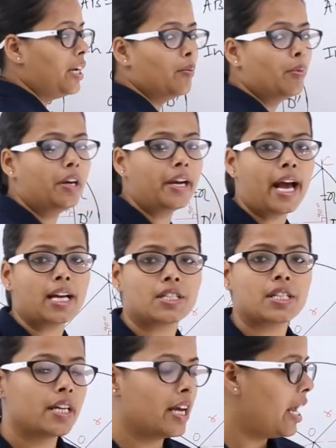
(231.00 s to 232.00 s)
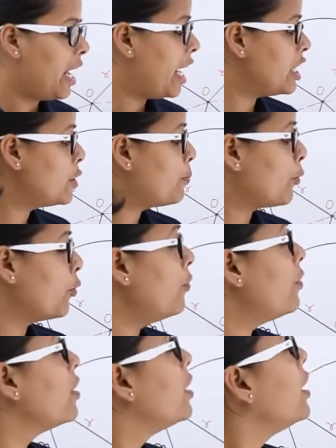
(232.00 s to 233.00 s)
D double dash. Hence
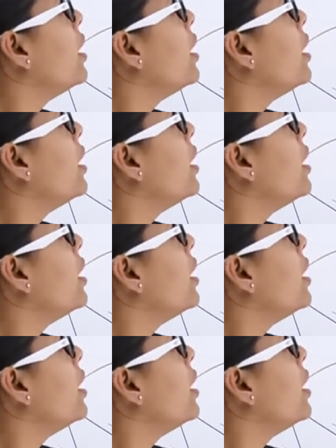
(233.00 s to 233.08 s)
proved